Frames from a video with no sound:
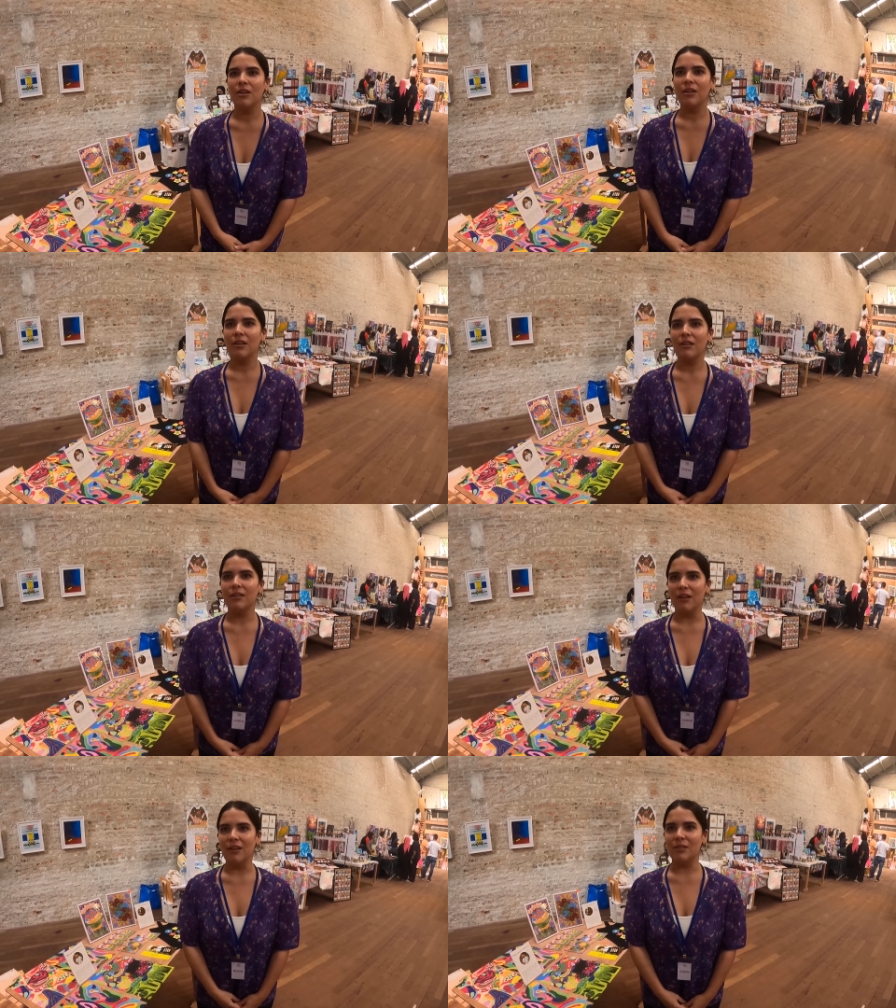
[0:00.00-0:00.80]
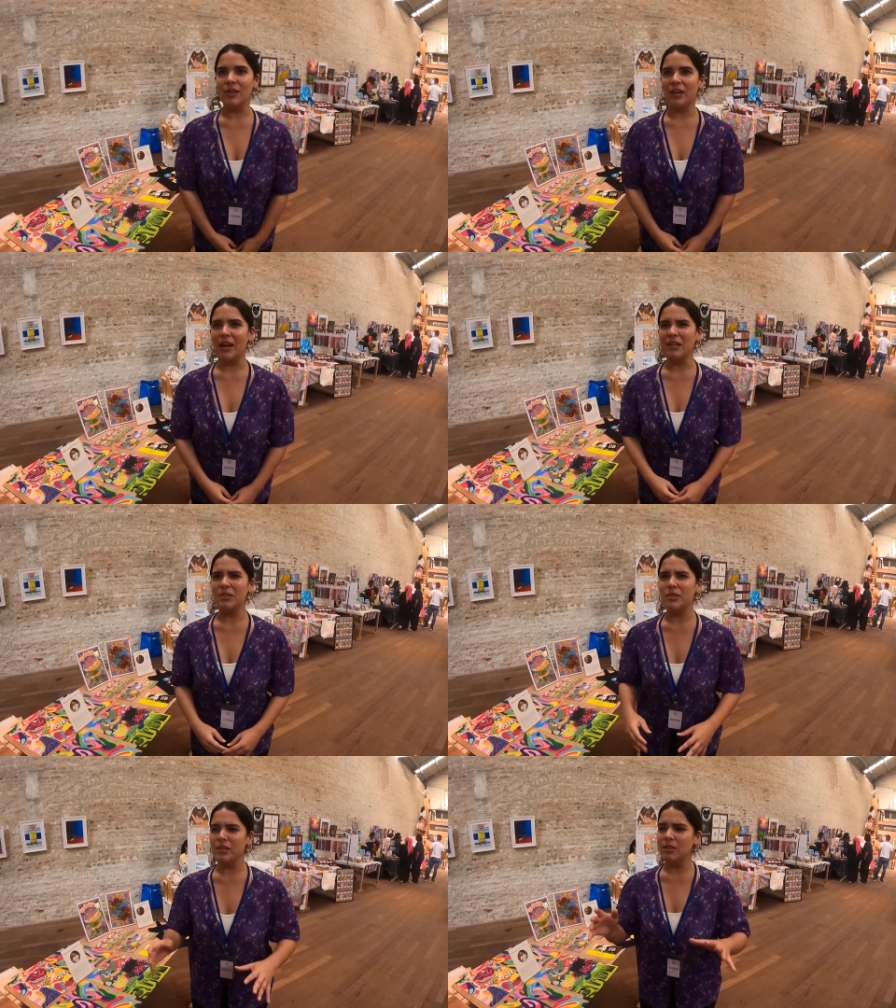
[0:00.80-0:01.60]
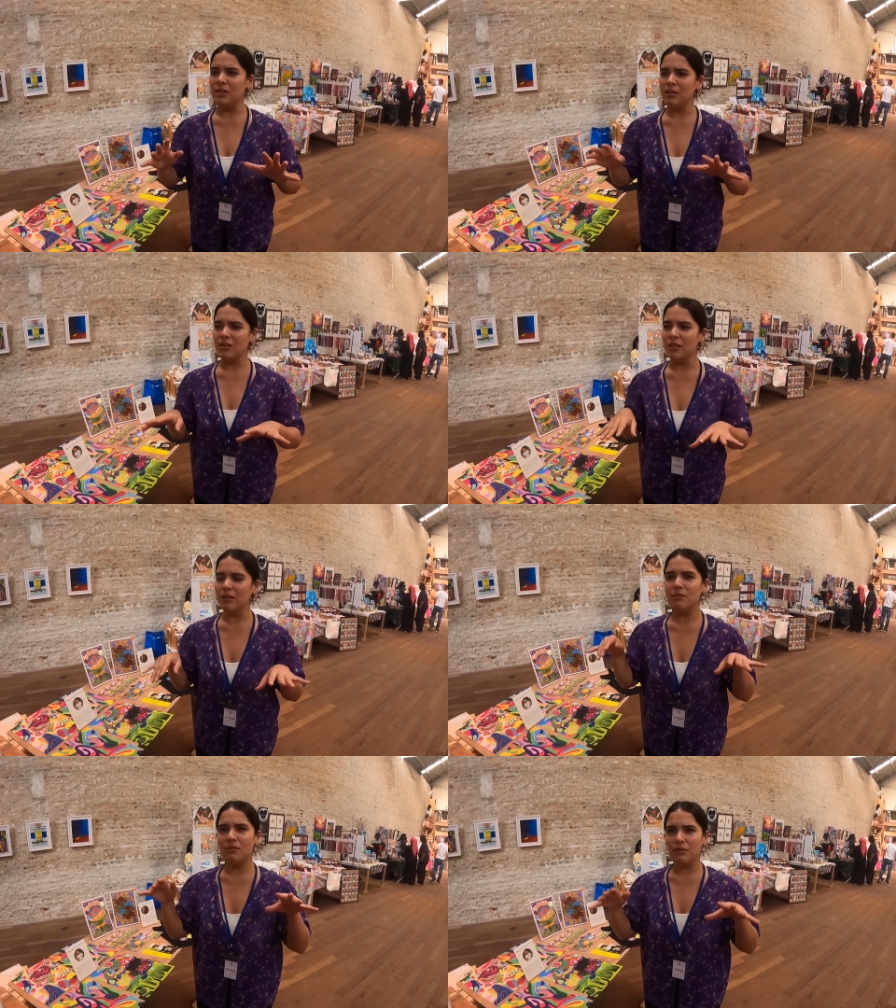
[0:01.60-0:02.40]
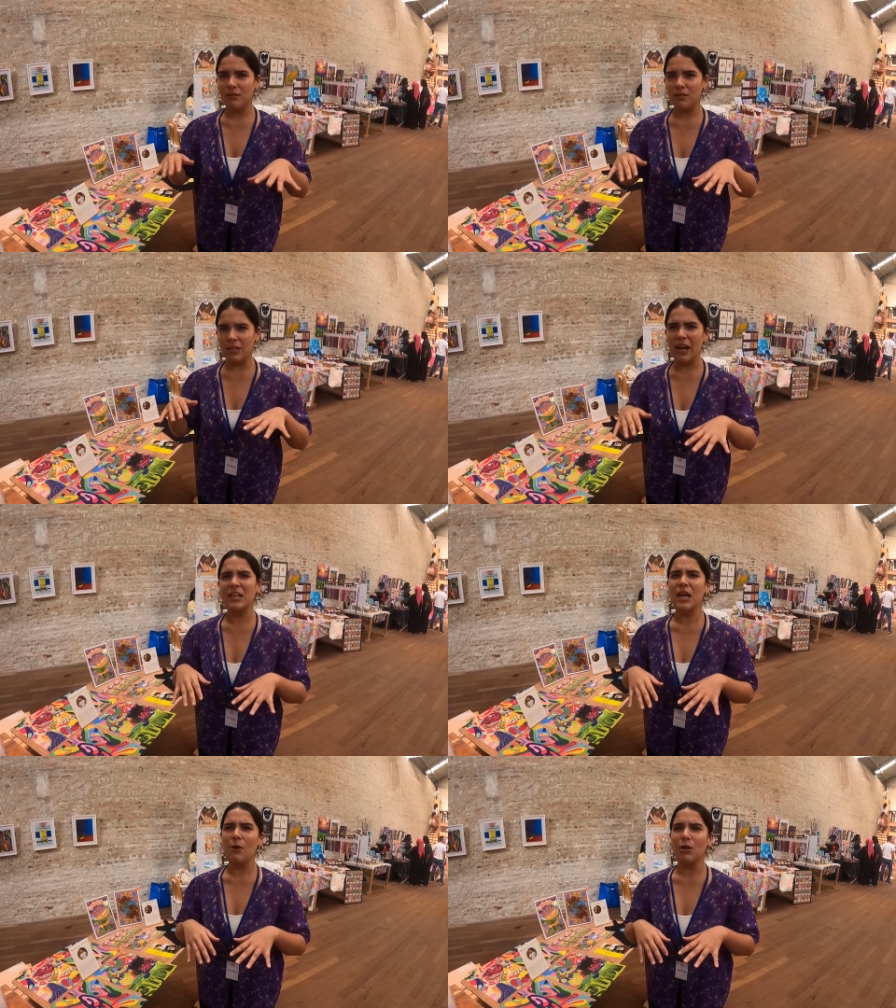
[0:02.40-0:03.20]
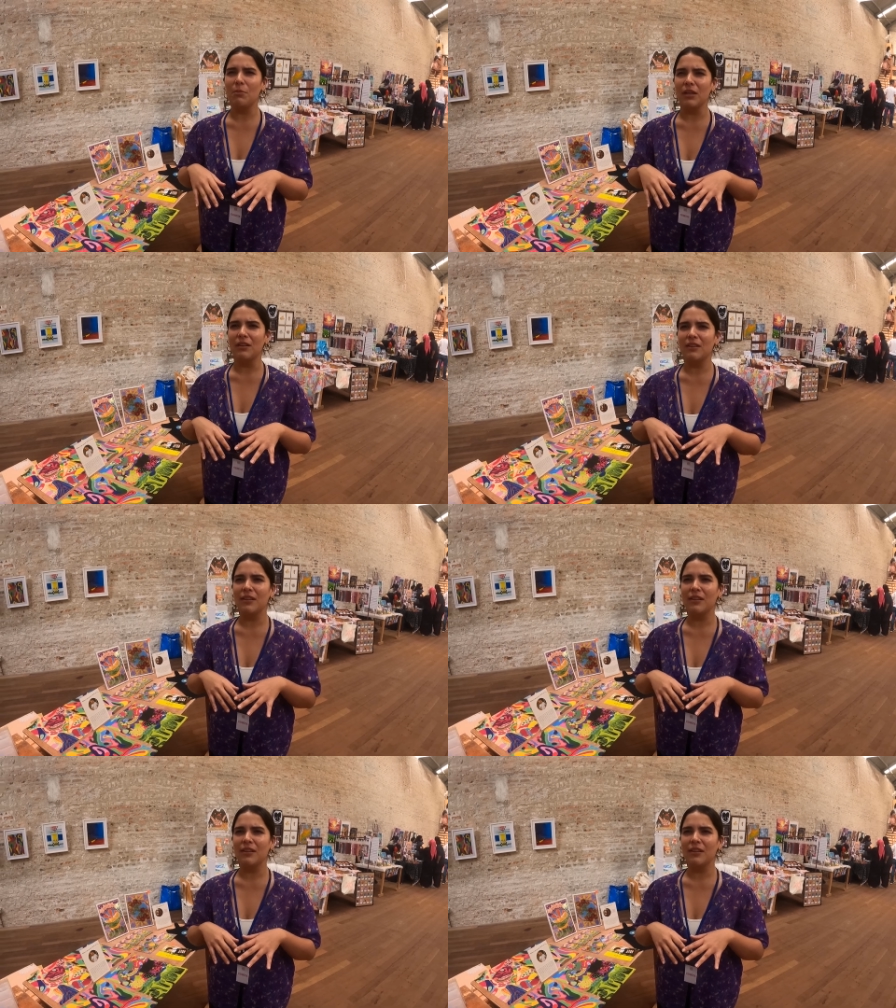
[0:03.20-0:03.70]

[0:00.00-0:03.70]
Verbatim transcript: Okay. Yeah, because I kind of see it dying down a bit.